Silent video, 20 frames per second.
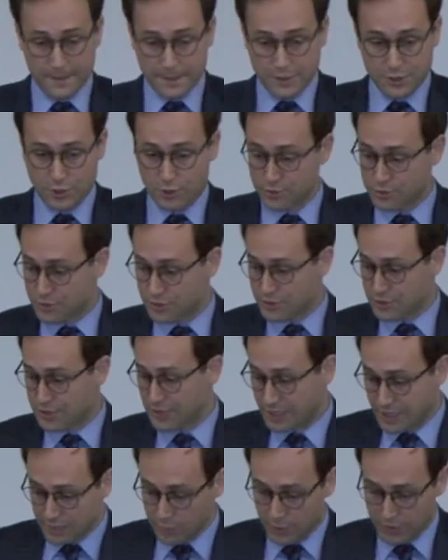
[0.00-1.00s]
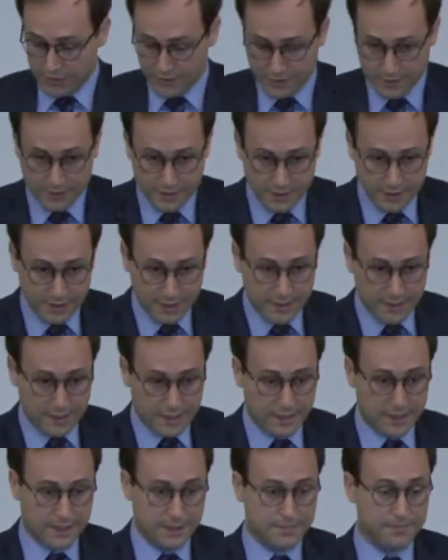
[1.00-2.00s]
So to start with,
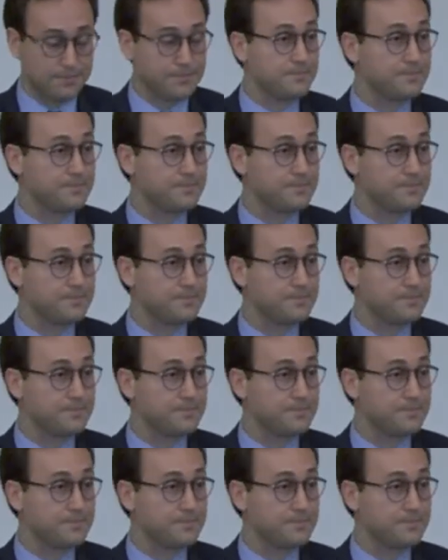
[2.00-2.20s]
uh,